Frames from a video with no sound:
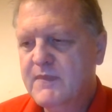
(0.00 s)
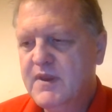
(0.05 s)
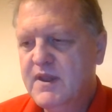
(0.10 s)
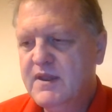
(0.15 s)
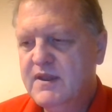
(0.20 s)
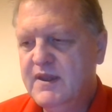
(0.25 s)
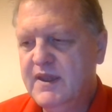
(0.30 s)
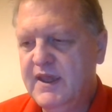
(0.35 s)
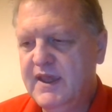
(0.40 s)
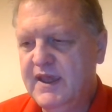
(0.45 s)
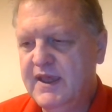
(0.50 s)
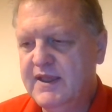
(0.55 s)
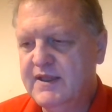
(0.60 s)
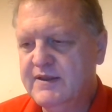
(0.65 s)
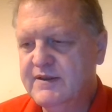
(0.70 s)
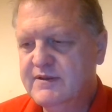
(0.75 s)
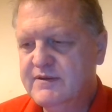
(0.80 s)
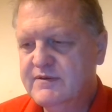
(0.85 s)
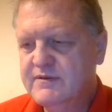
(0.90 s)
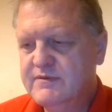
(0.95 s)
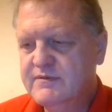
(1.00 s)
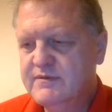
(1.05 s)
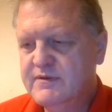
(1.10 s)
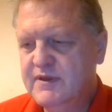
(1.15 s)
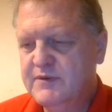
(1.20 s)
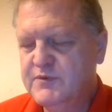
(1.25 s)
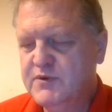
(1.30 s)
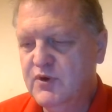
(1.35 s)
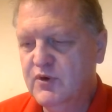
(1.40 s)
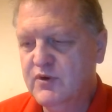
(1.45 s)
and then
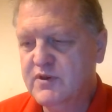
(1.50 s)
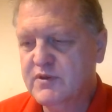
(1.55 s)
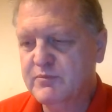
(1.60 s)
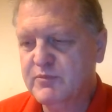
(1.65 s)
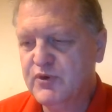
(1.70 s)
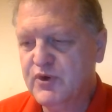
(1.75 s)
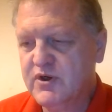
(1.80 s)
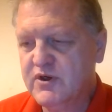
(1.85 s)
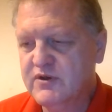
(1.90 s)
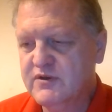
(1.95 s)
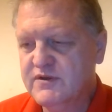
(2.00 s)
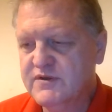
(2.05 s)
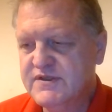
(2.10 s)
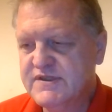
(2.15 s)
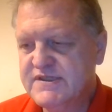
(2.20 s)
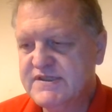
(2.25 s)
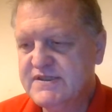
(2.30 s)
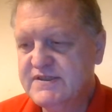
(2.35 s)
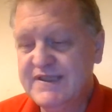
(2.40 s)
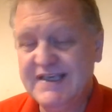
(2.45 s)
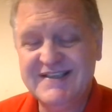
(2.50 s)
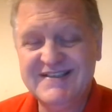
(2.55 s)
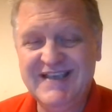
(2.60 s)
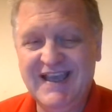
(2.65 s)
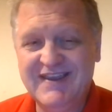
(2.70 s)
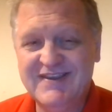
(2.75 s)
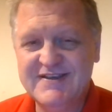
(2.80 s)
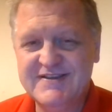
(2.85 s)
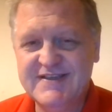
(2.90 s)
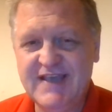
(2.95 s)
we go to the plurals, they stay
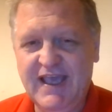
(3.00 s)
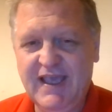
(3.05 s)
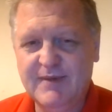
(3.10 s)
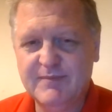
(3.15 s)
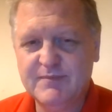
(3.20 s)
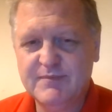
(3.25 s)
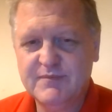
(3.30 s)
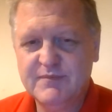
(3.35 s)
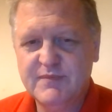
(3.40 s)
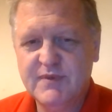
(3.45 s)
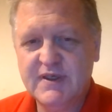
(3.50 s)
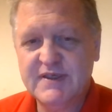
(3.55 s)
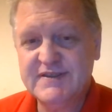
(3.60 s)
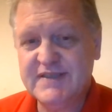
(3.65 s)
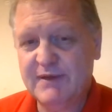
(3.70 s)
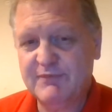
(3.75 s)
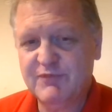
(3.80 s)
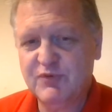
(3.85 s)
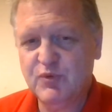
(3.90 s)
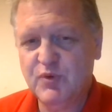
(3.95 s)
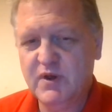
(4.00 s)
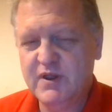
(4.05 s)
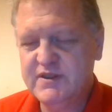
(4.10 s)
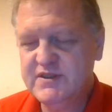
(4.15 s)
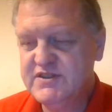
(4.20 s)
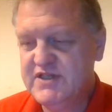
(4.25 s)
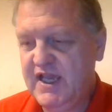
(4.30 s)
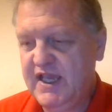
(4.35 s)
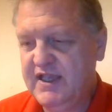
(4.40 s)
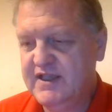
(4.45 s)
the same except for one
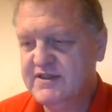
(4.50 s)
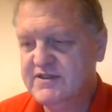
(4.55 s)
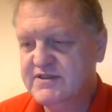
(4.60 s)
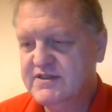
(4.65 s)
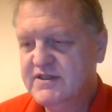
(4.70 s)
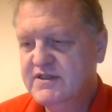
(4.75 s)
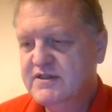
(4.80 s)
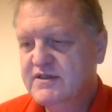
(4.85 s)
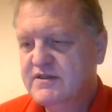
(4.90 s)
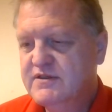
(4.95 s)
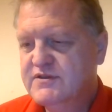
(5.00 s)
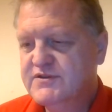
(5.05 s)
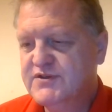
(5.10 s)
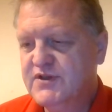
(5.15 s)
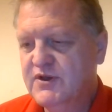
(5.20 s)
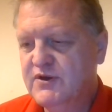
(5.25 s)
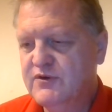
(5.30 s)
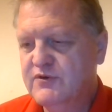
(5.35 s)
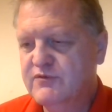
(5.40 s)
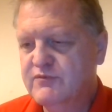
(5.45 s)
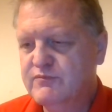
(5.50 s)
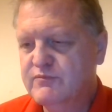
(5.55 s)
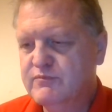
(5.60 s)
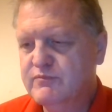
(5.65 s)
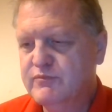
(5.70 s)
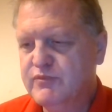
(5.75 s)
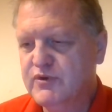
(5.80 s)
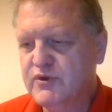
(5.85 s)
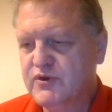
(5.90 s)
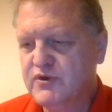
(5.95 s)
change. So
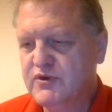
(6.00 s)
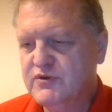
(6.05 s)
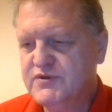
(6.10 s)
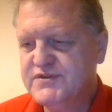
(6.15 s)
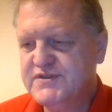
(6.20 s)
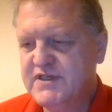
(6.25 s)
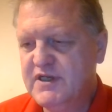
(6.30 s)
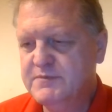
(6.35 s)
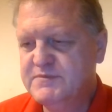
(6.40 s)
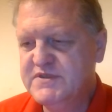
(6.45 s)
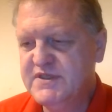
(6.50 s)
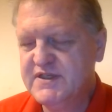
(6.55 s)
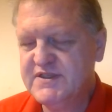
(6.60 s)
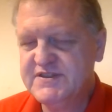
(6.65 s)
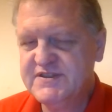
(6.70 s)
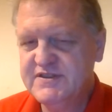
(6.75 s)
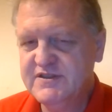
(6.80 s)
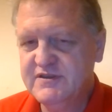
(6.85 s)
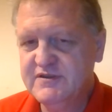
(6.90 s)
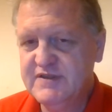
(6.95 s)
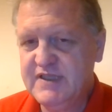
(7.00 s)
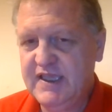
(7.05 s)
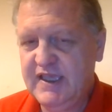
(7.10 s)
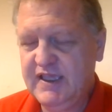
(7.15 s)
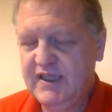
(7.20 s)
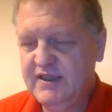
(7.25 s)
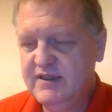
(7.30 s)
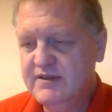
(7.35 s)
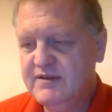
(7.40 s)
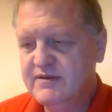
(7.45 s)
plural subject still D,